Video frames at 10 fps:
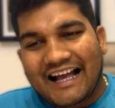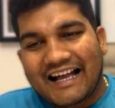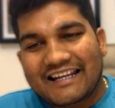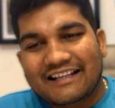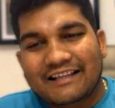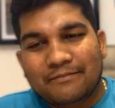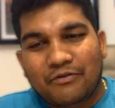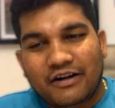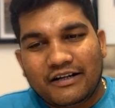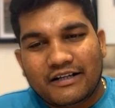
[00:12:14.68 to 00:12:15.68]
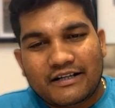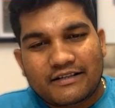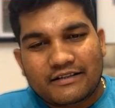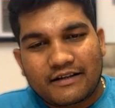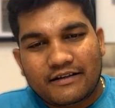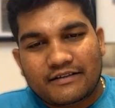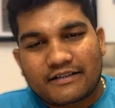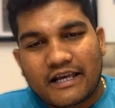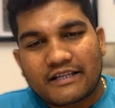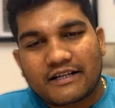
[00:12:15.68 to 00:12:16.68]
all. Another point is
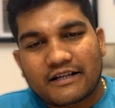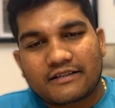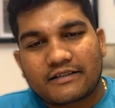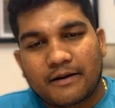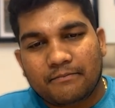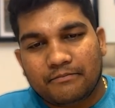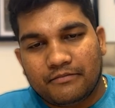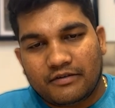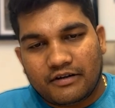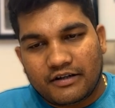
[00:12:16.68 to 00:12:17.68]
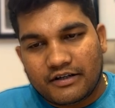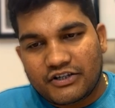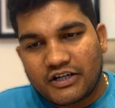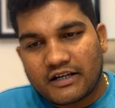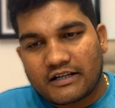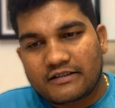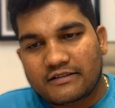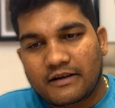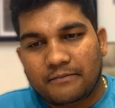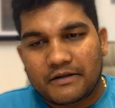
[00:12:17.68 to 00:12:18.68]
sage Kashyap. Rishi
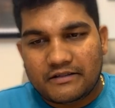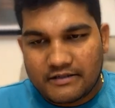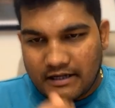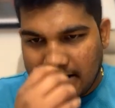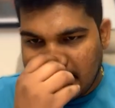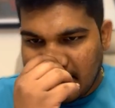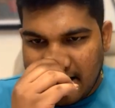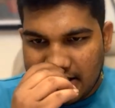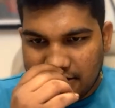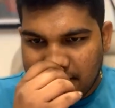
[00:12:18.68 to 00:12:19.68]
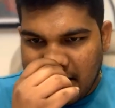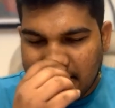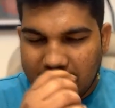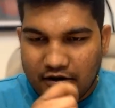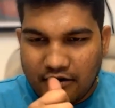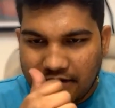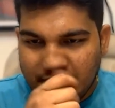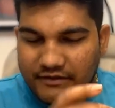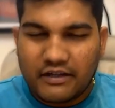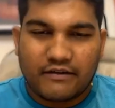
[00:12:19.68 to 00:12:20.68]
Kashyap is taken as father of
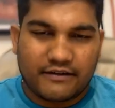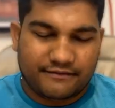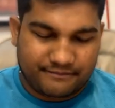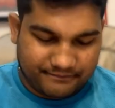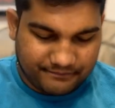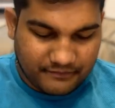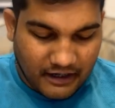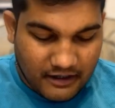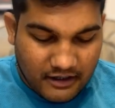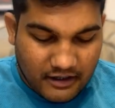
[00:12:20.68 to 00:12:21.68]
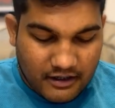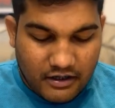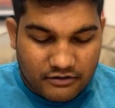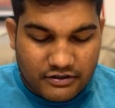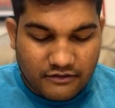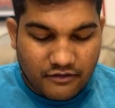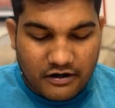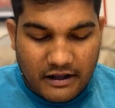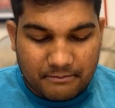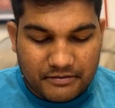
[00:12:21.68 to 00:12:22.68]
everyone. Now see
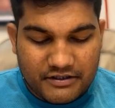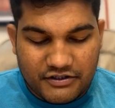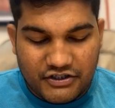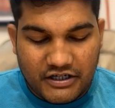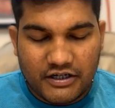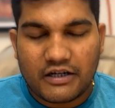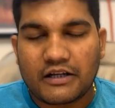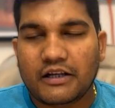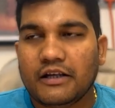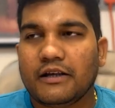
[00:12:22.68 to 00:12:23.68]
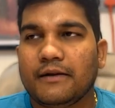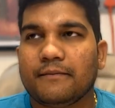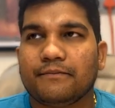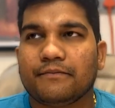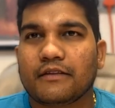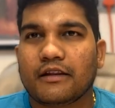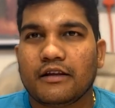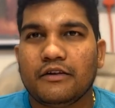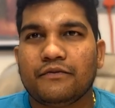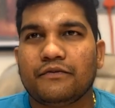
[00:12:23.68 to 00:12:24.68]
what happens generally
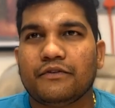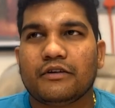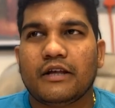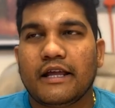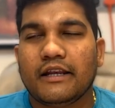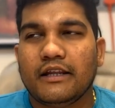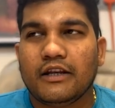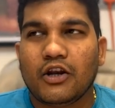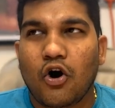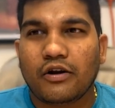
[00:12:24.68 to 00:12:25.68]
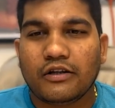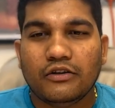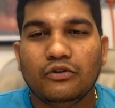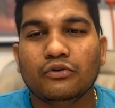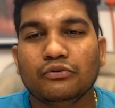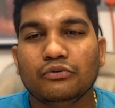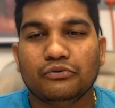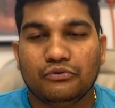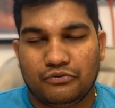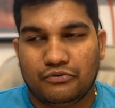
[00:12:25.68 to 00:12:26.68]
if any non-Hindu
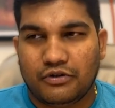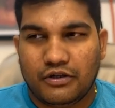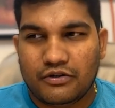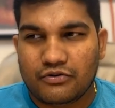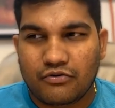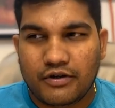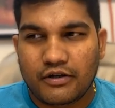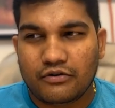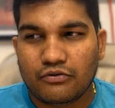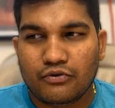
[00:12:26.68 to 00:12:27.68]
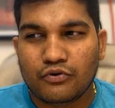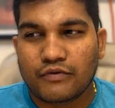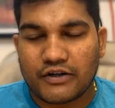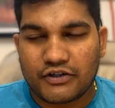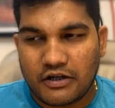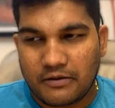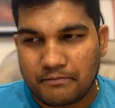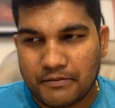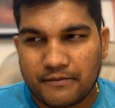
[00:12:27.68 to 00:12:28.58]
is going to do worship.